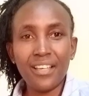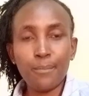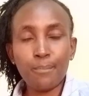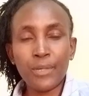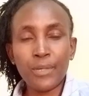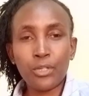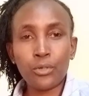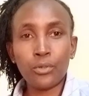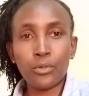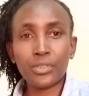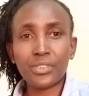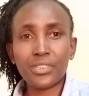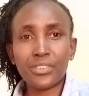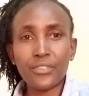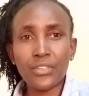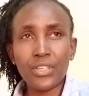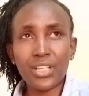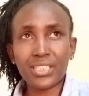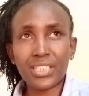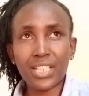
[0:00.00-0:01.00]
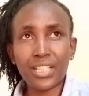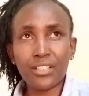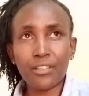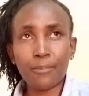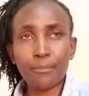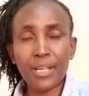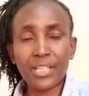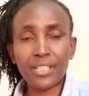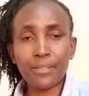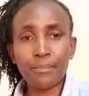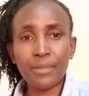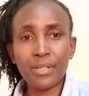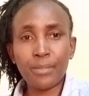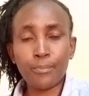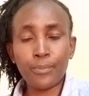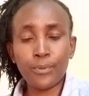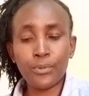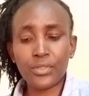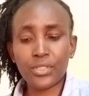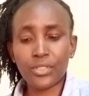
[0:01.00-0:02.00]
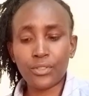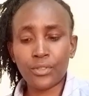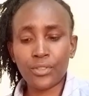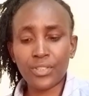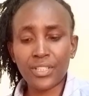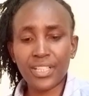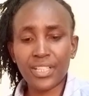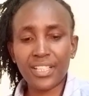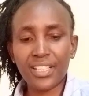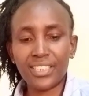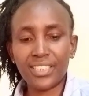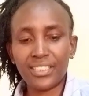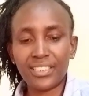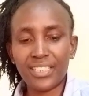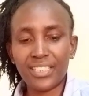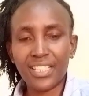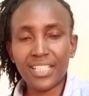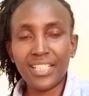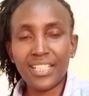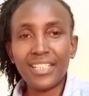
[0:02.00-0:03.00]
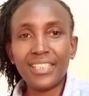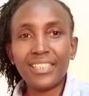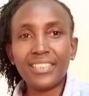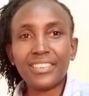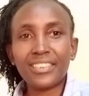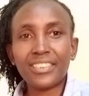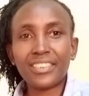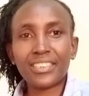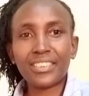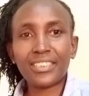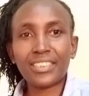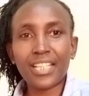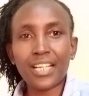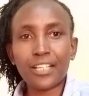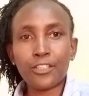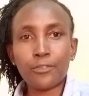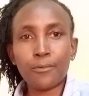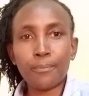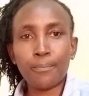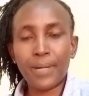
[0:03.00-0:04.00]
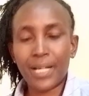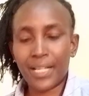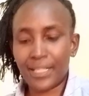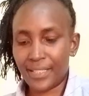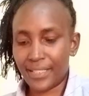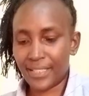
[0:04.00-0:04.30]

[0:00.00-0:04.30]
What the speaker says: because your channel might be put on shadow ban.